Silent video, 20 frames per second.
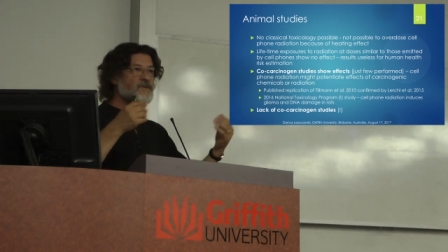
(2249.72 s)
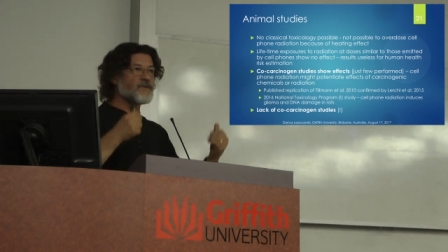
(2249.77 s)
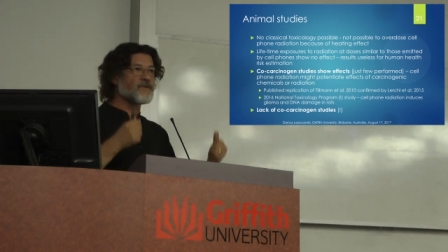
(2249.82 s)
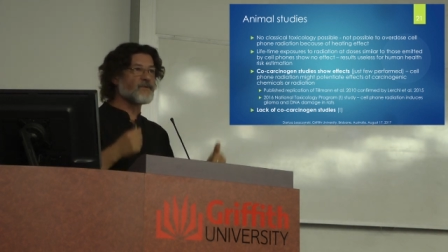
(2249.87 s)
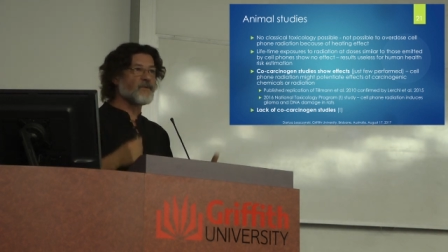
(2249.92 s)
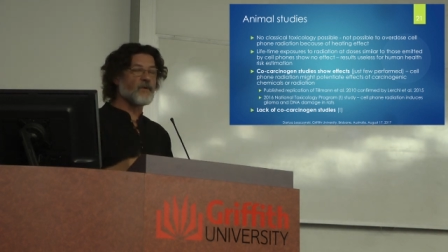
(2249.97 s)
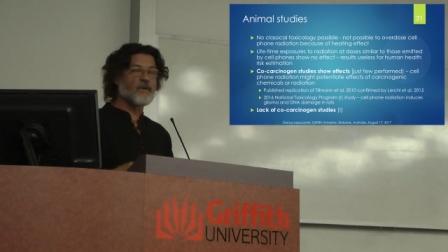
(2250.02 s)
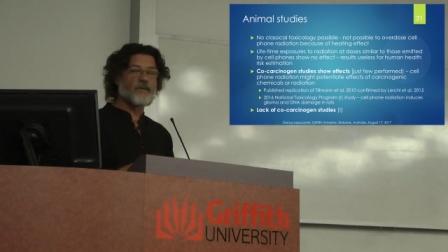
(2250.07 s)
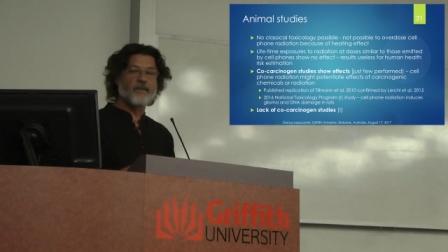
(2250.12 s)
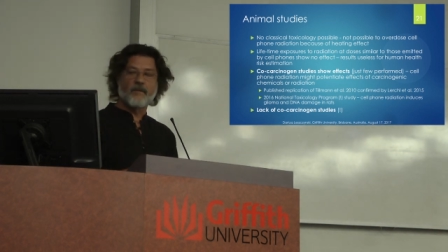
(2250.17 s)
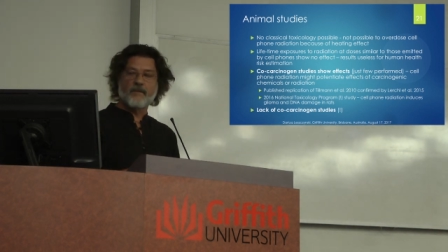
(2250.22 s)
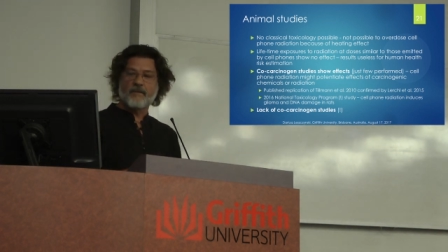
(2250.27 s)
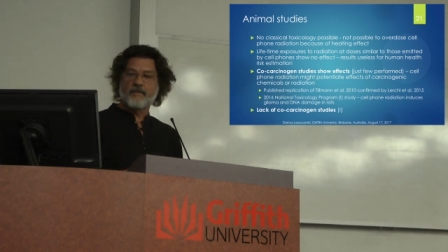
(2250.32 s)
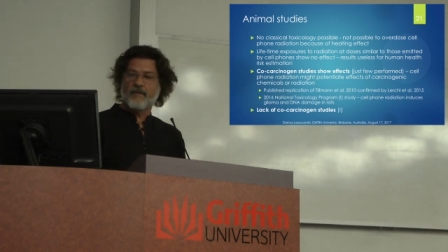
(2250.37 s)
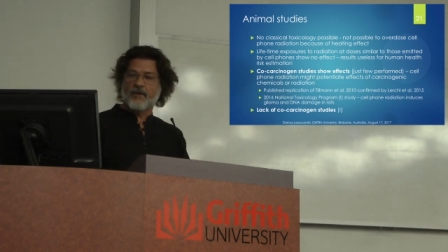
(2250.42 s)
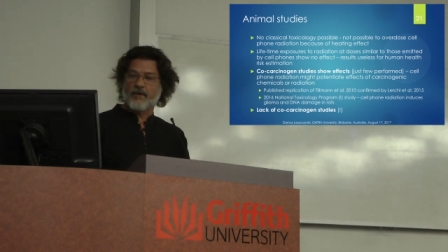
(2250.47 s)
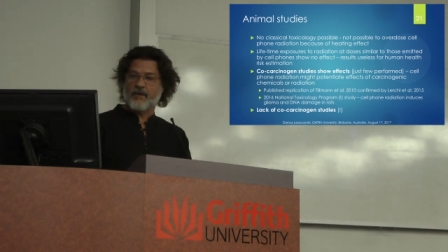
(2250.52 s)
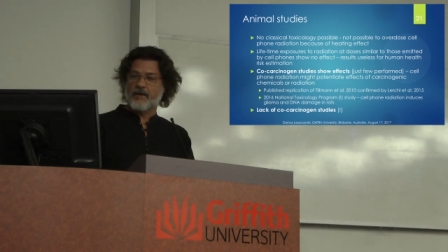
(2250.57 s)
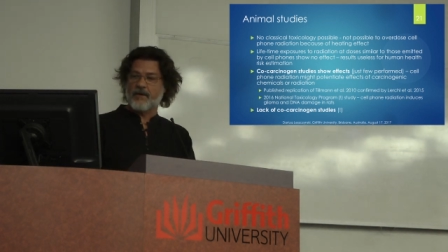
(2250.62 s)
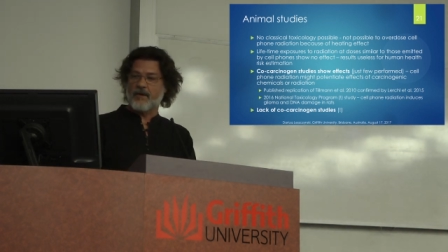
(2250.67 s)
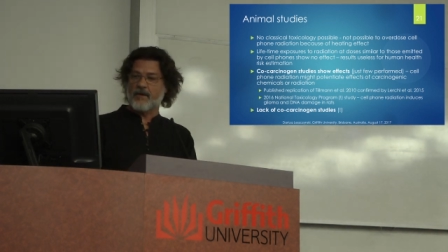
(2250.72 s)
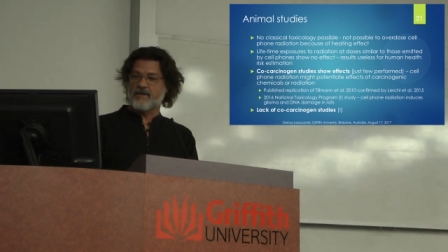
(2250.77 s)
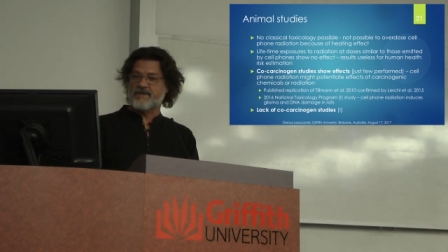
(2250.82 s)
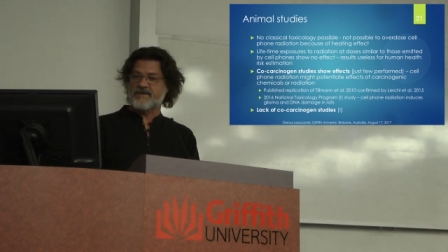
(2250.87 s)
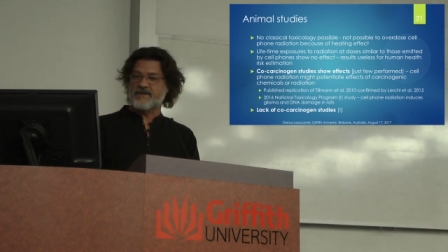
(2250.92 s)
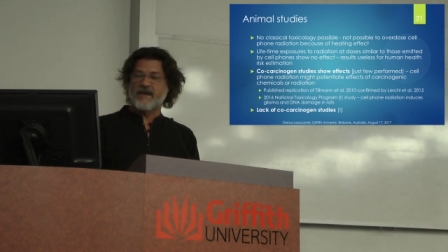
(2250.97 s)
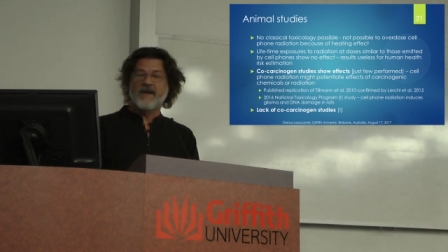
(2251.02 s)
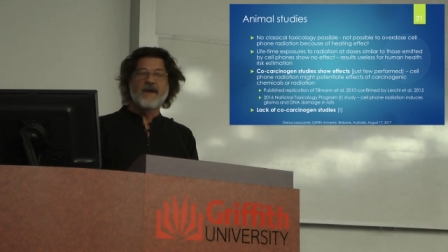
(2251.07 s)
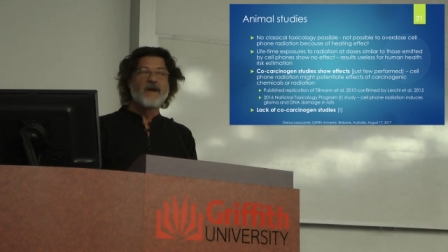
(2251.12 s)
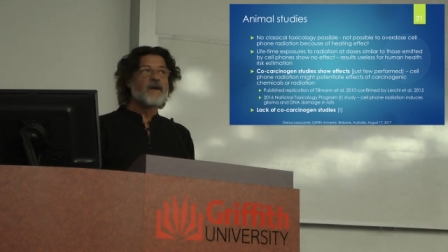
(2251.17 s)
we should look more
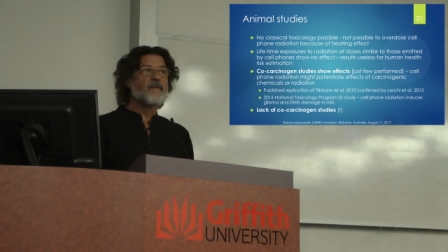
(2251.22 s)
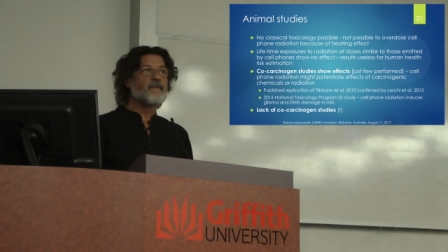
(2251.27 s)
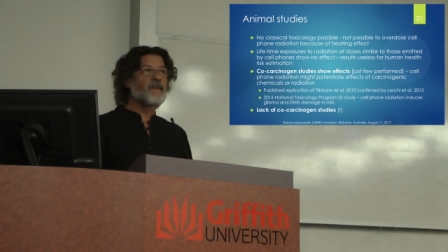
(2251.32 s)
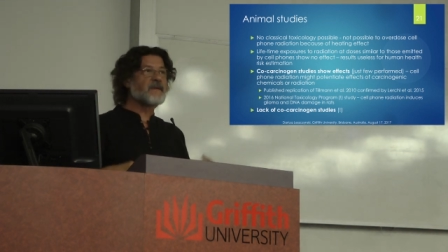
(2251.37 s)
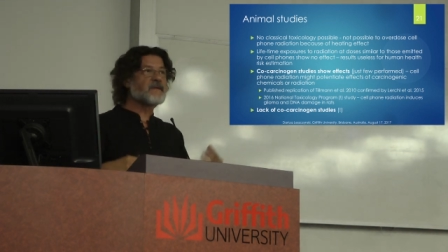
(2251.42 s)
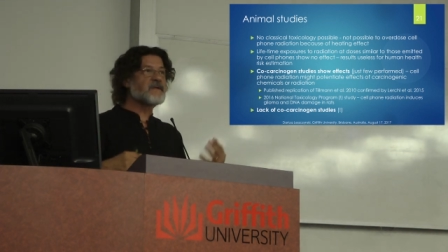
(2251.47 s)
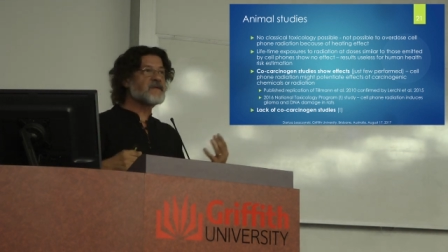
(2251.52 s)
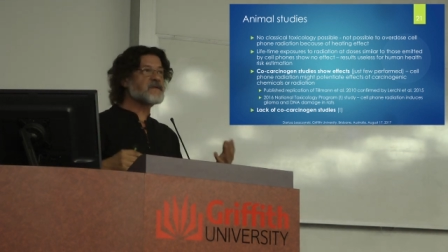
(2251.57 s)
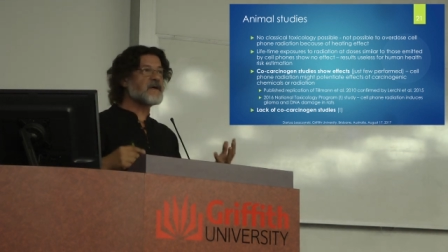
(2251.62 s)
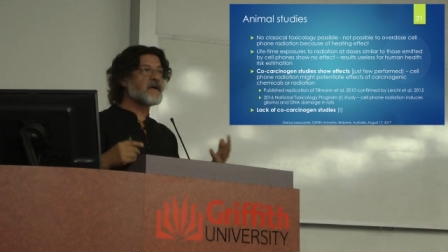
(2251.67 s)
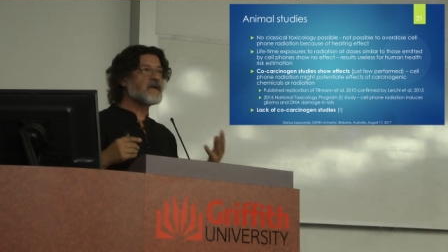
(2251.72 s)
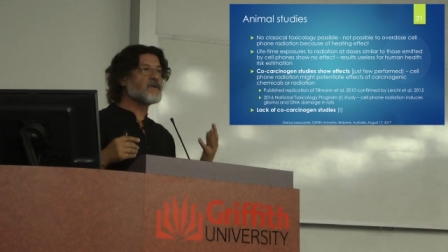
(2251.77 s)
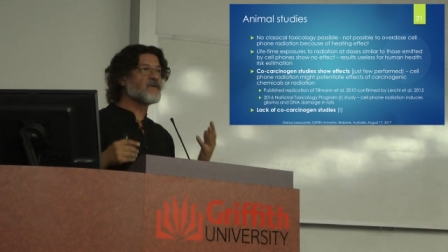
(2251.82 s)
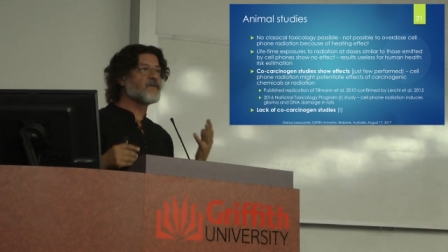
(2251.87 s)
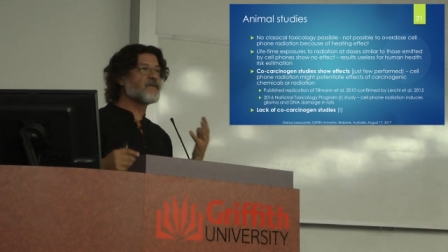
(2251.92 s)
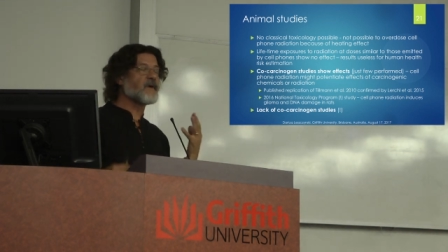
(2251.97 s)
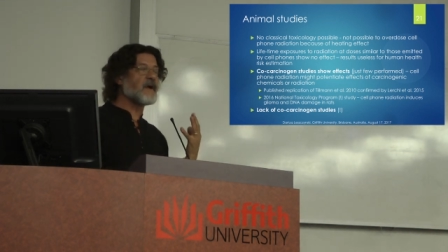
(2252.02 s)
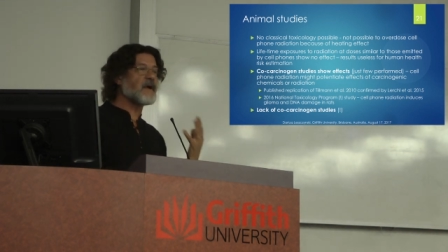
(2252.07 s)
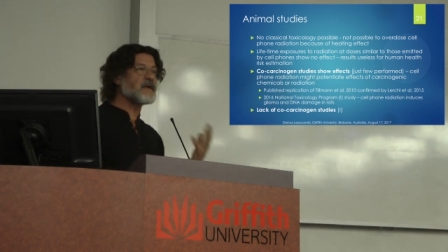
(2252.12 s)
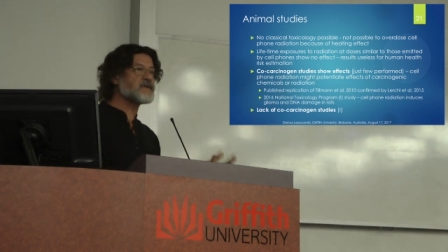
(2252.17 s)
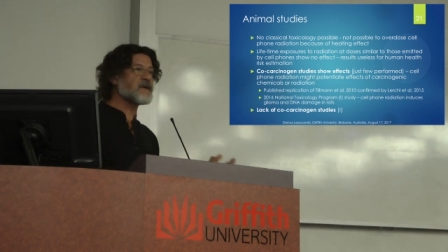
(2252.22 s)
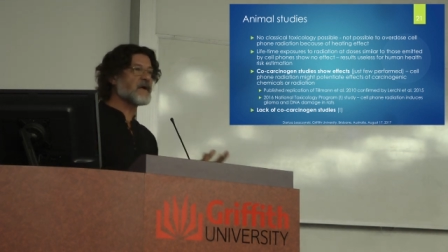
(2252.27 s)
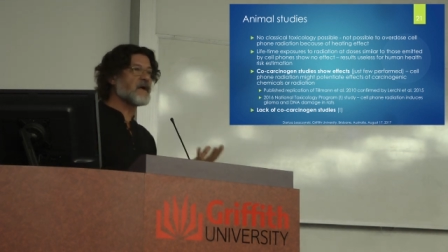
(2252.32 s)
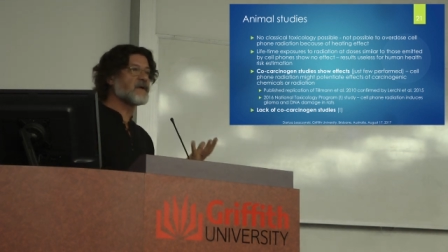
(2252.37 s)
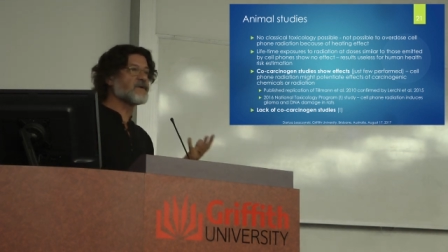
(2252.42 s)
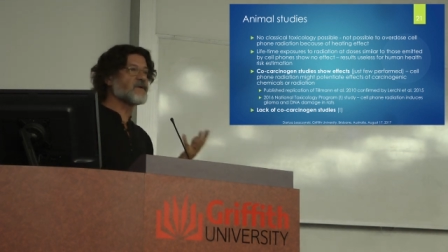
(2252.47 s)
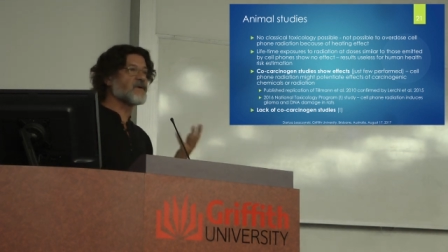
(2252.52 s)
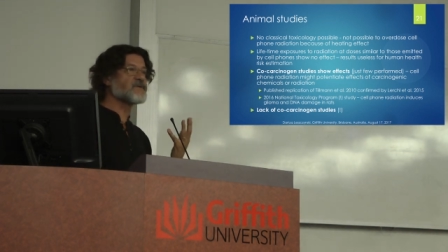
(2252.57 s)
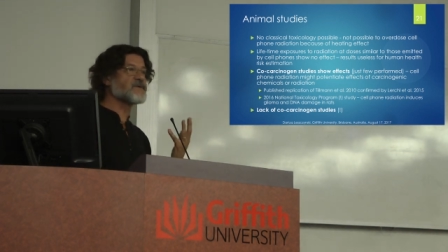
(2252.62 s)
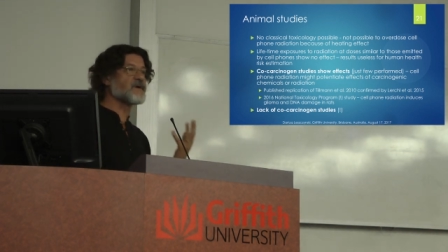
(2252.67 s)
closely. But this kind of
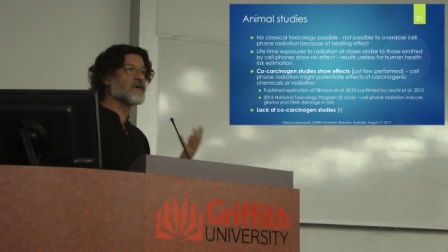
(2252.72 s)
classical